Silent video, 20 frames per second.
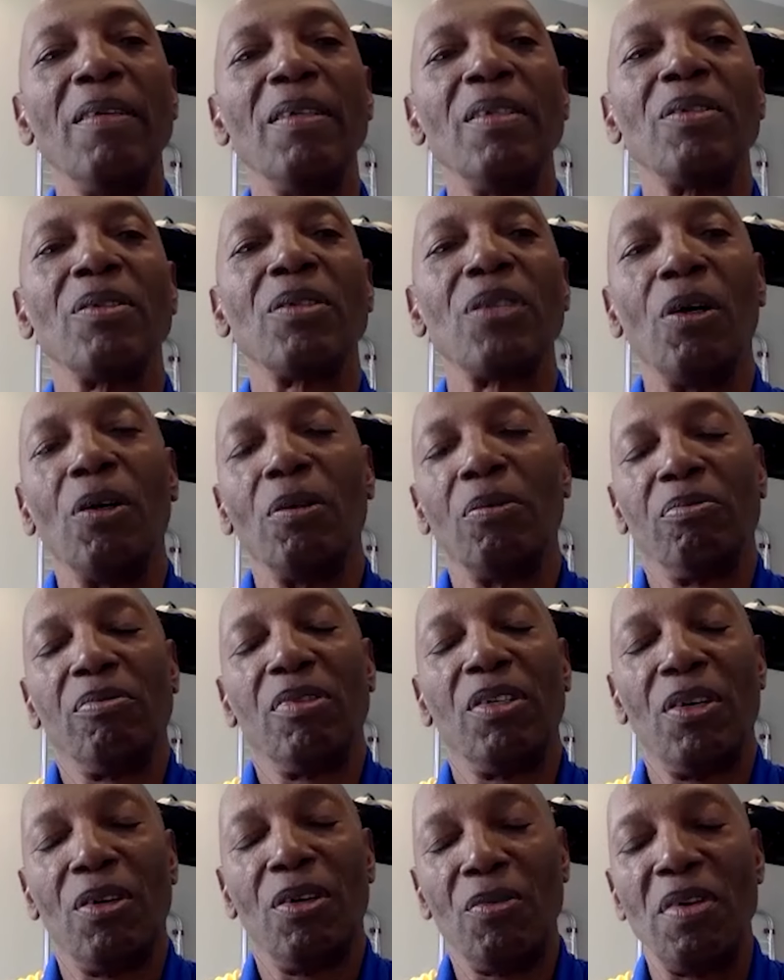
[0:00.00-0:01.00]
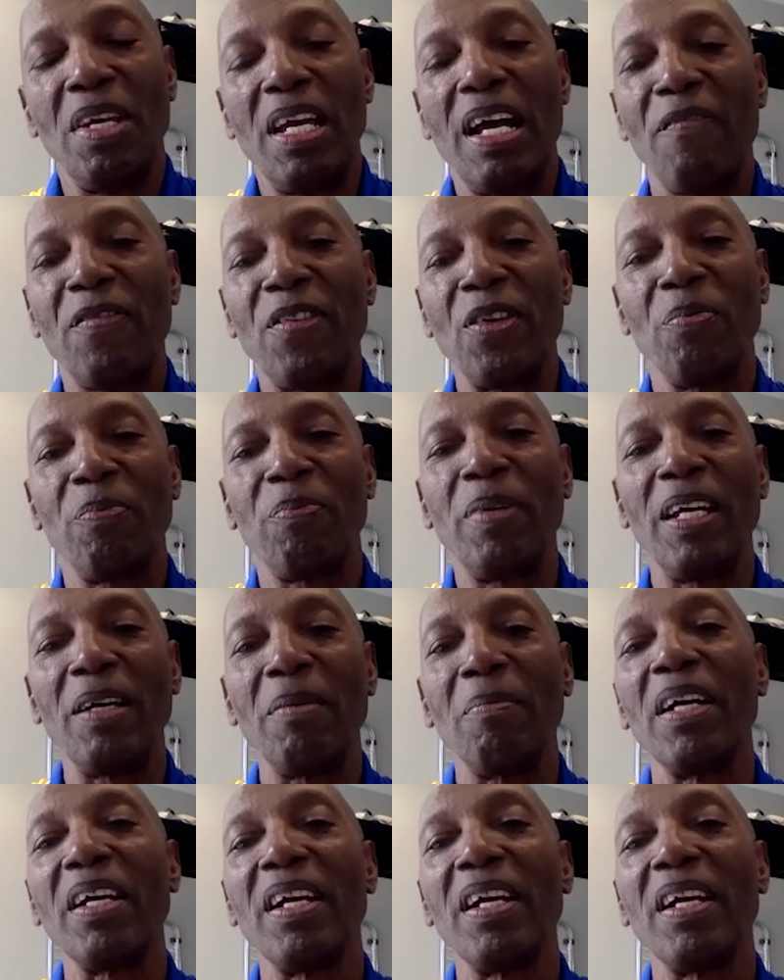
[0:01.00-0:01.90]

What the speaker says: So, we have to play it by